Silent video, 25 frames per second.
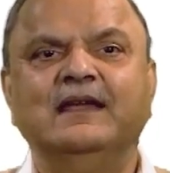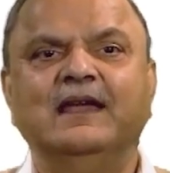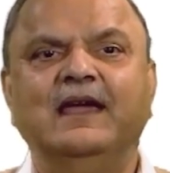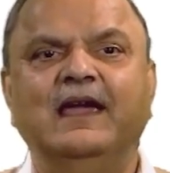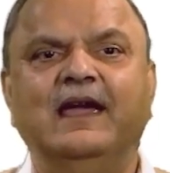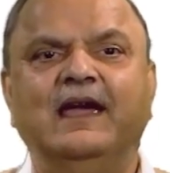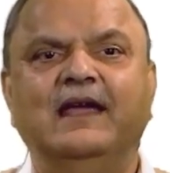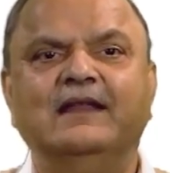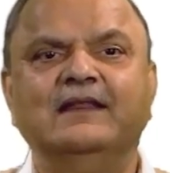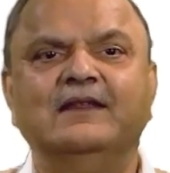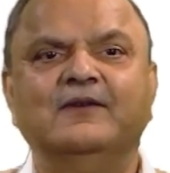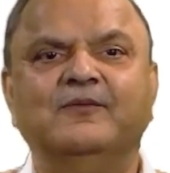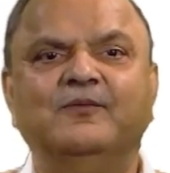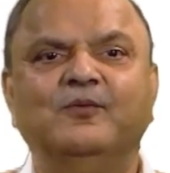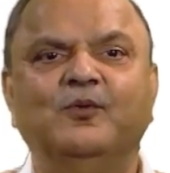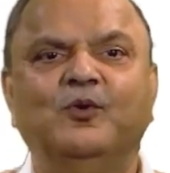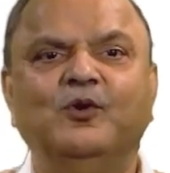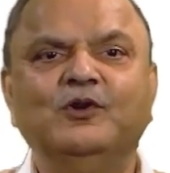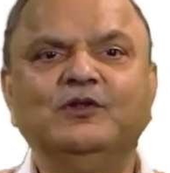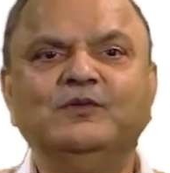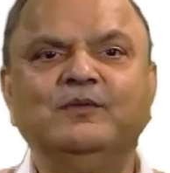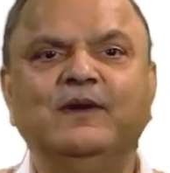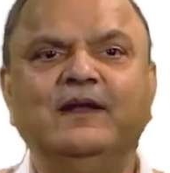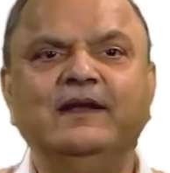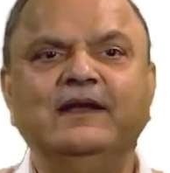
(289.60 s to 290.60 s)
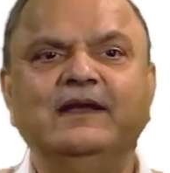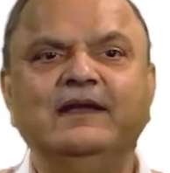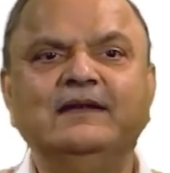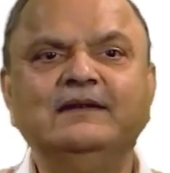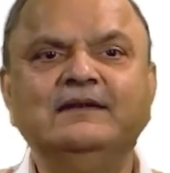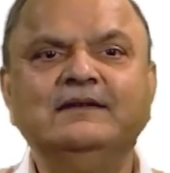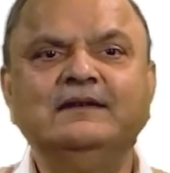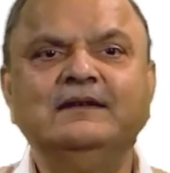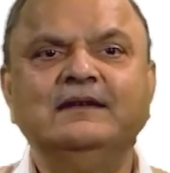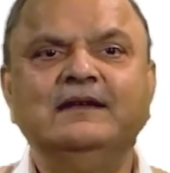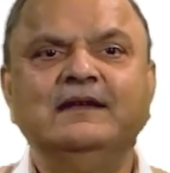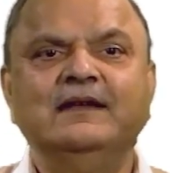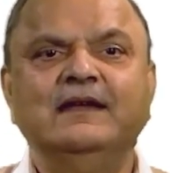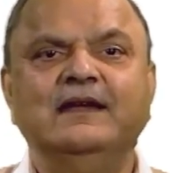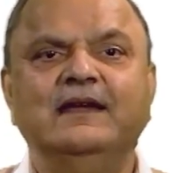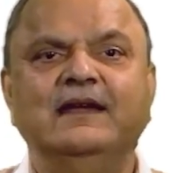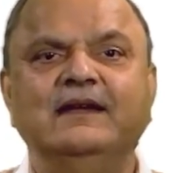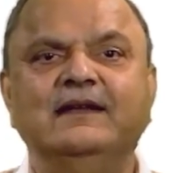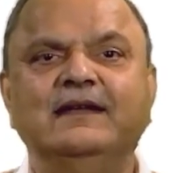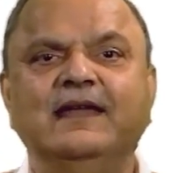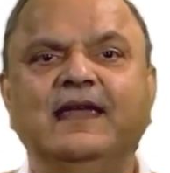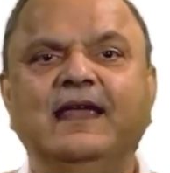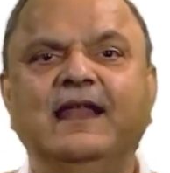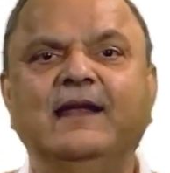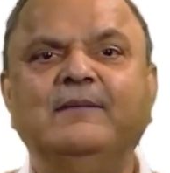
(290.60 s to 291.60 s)
And the fourth one is
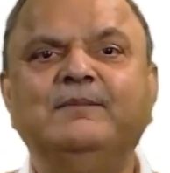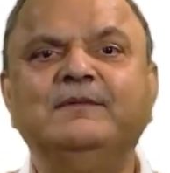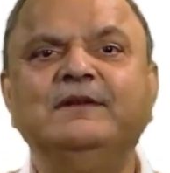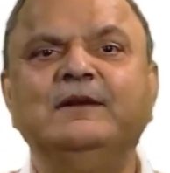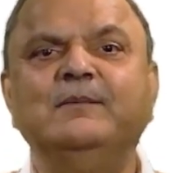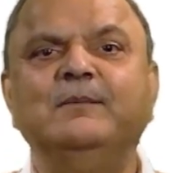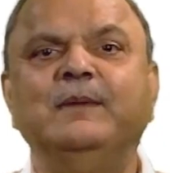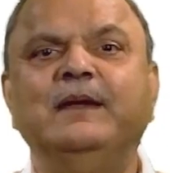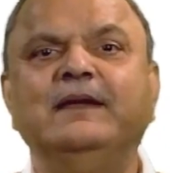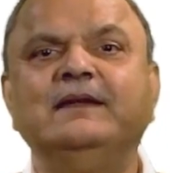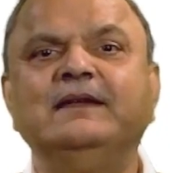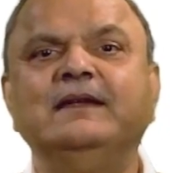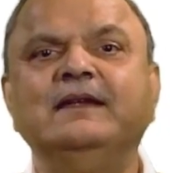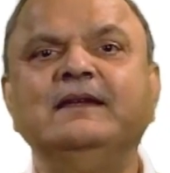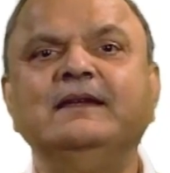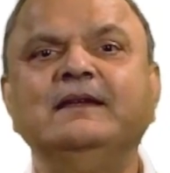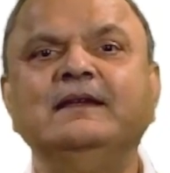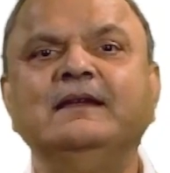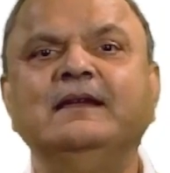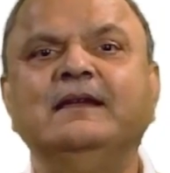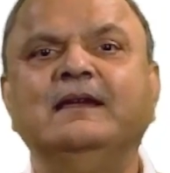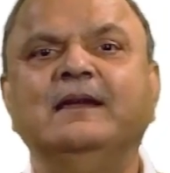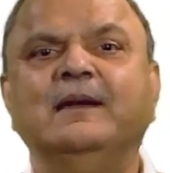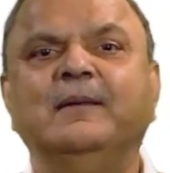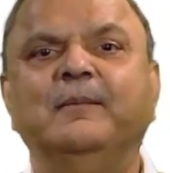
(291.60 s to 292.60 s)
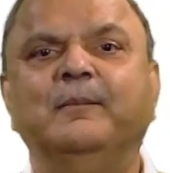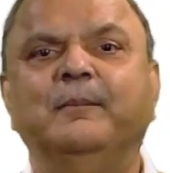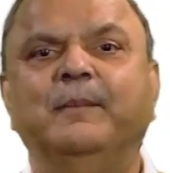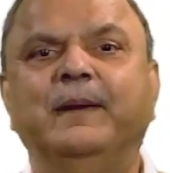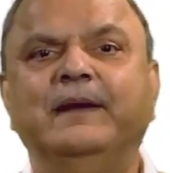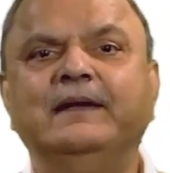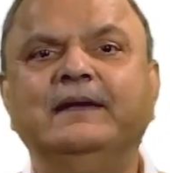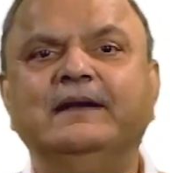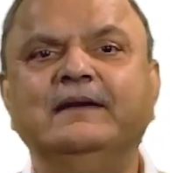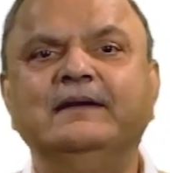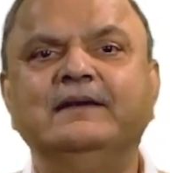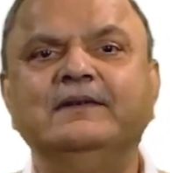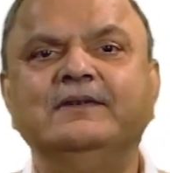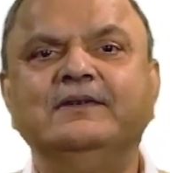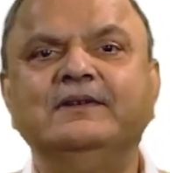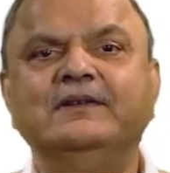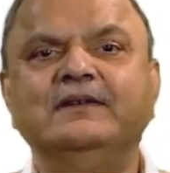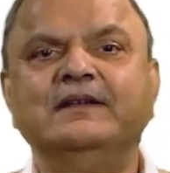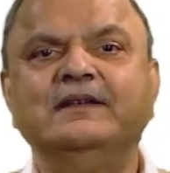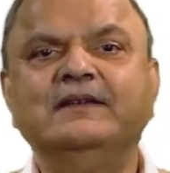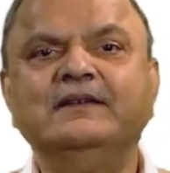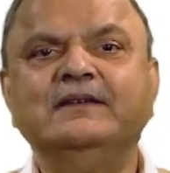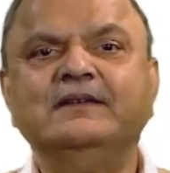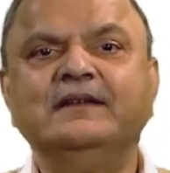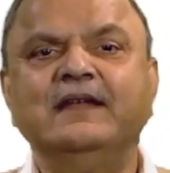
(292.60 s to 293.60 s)
it helps in making better
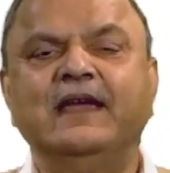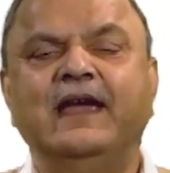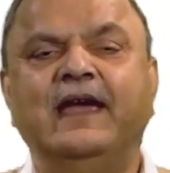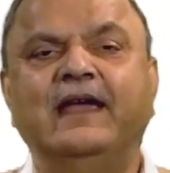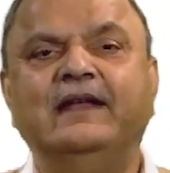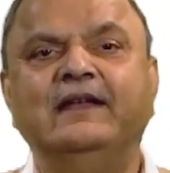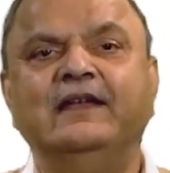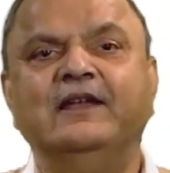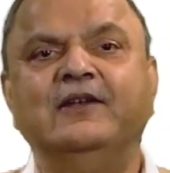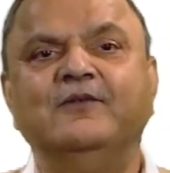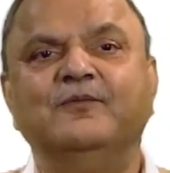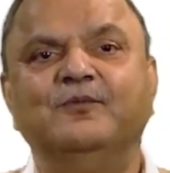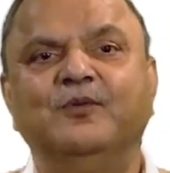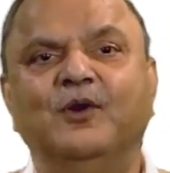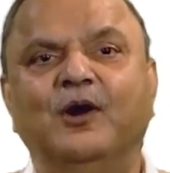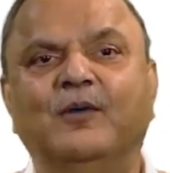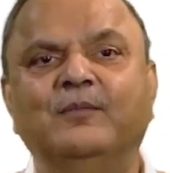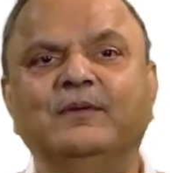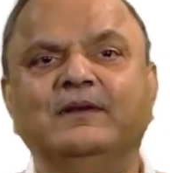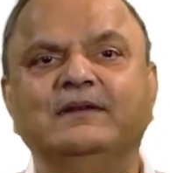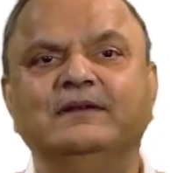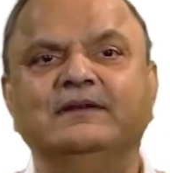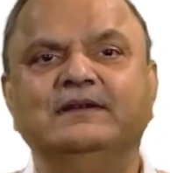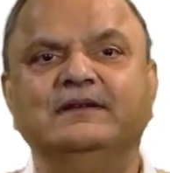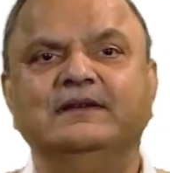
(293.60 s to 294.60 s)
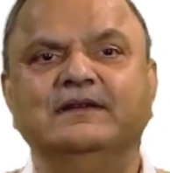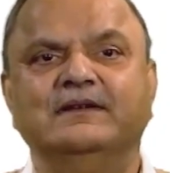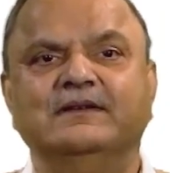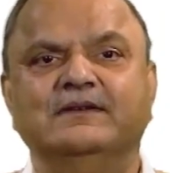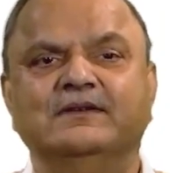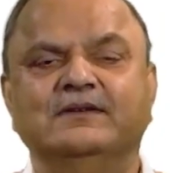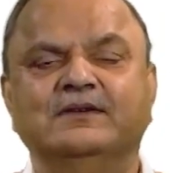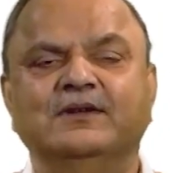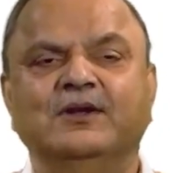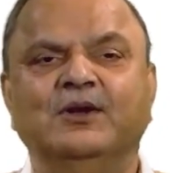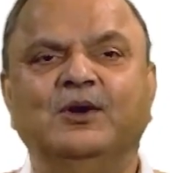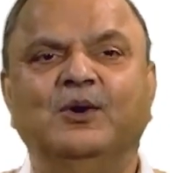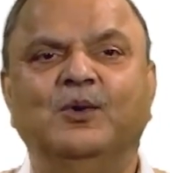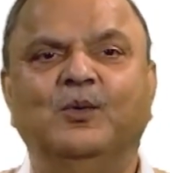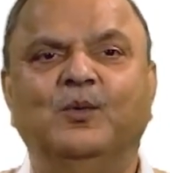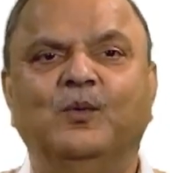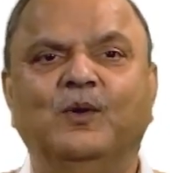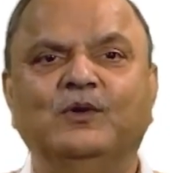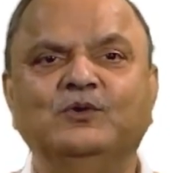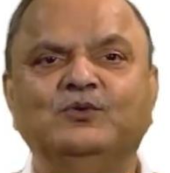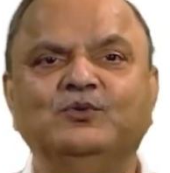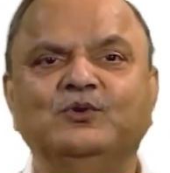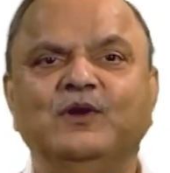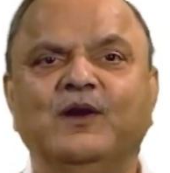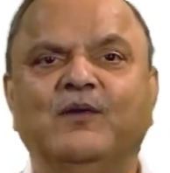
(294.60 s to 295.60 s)
decisions and informed decisions.
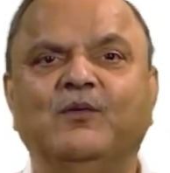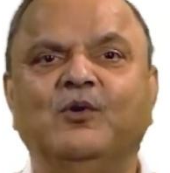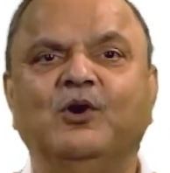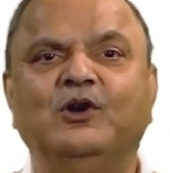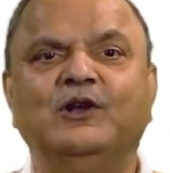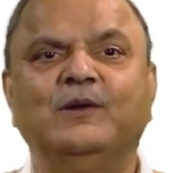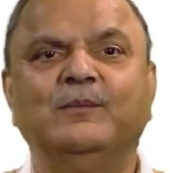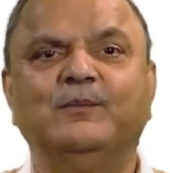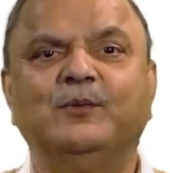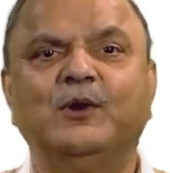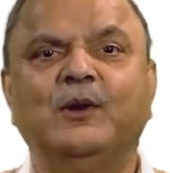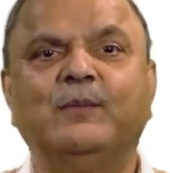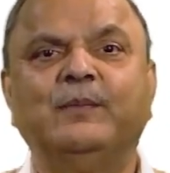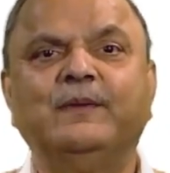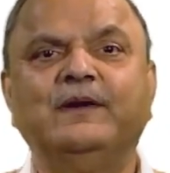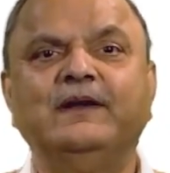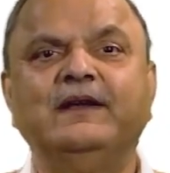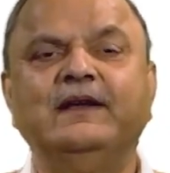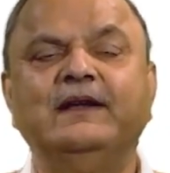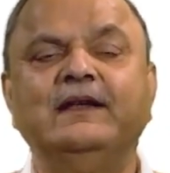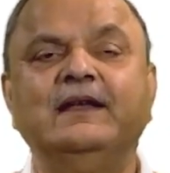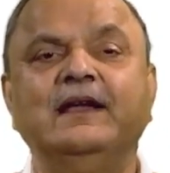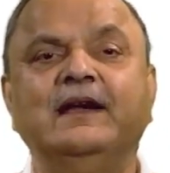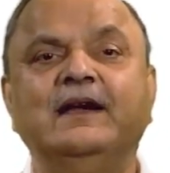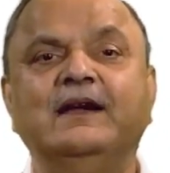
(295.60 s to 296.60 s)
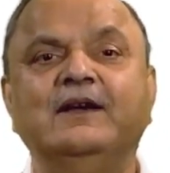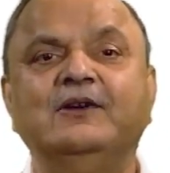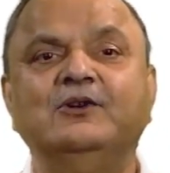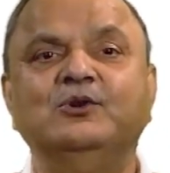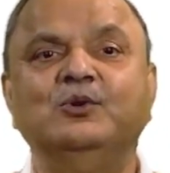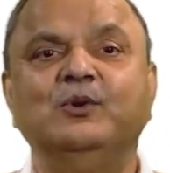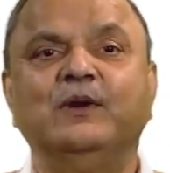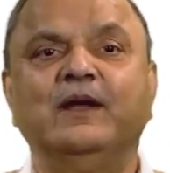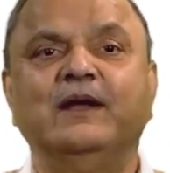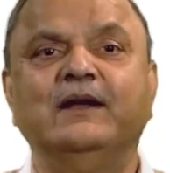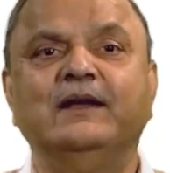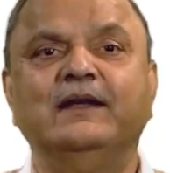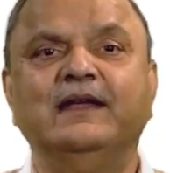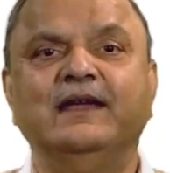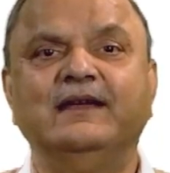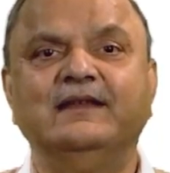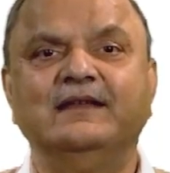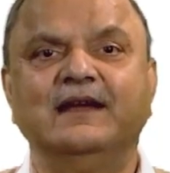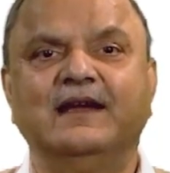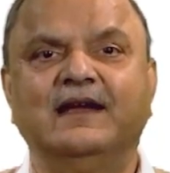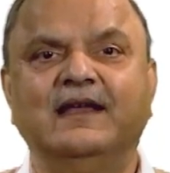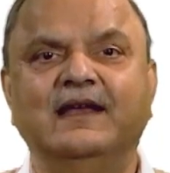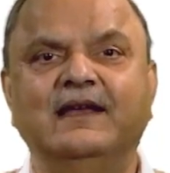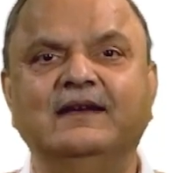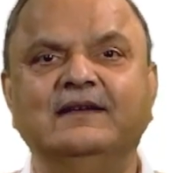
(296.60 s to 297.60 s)
Once you have got a proper data, you can take
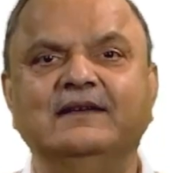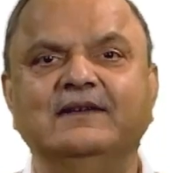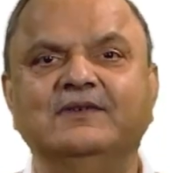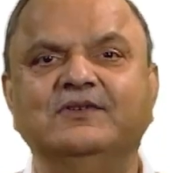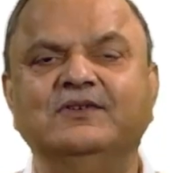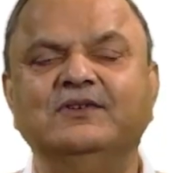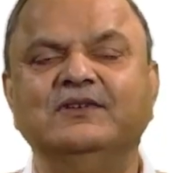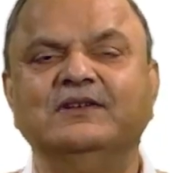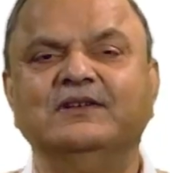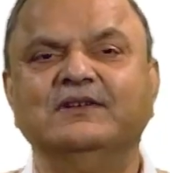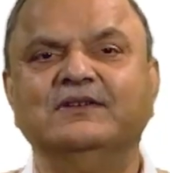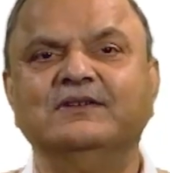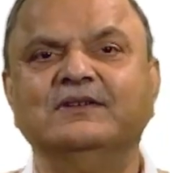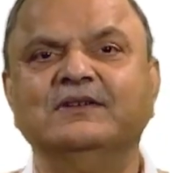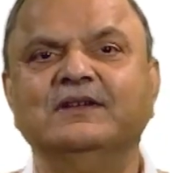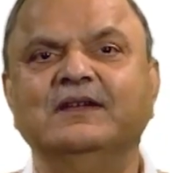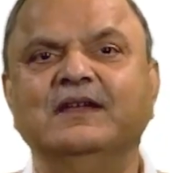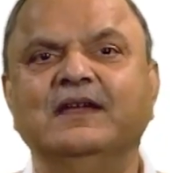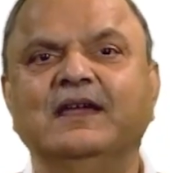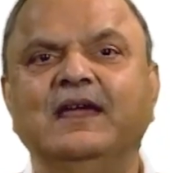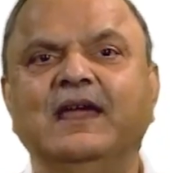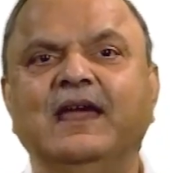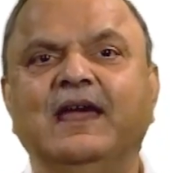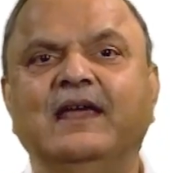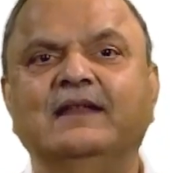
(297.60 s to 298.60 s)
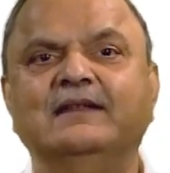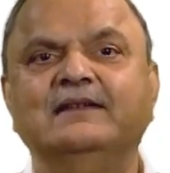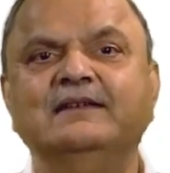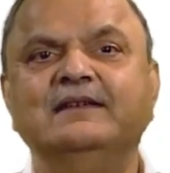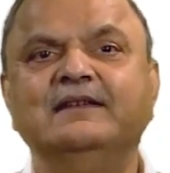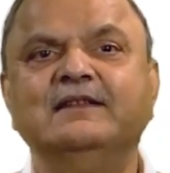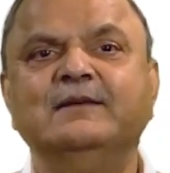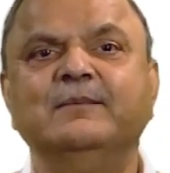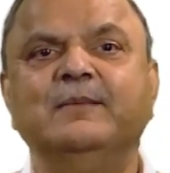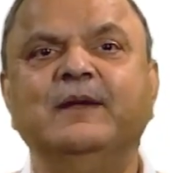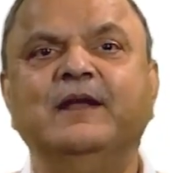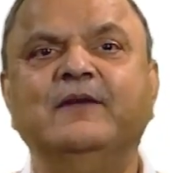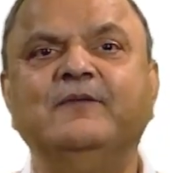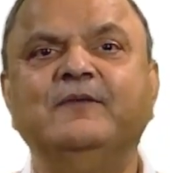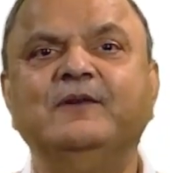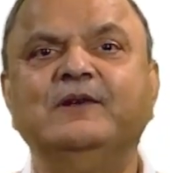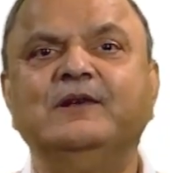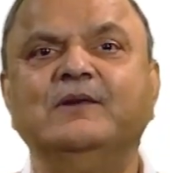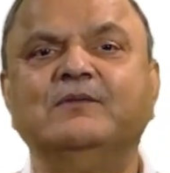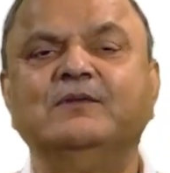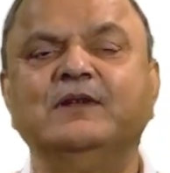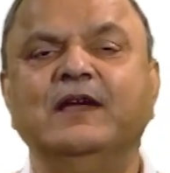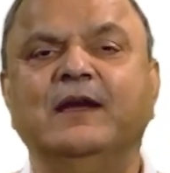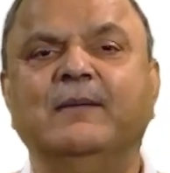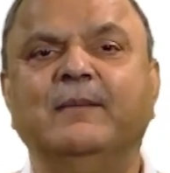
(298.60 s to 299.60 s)
the correct decisions, and these are the benefit
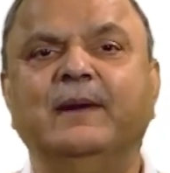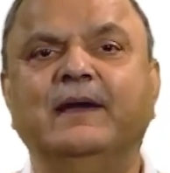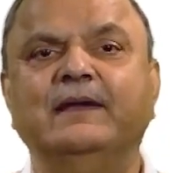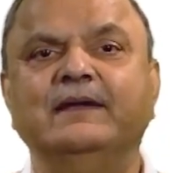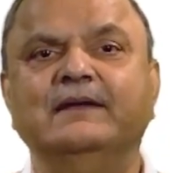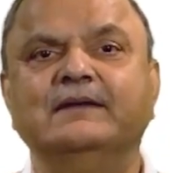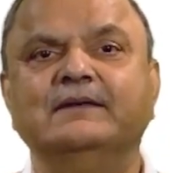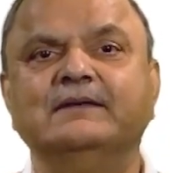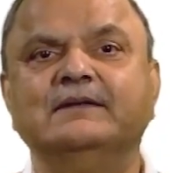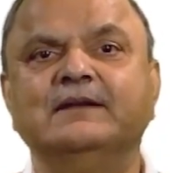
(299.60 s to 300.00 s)
of the MIS.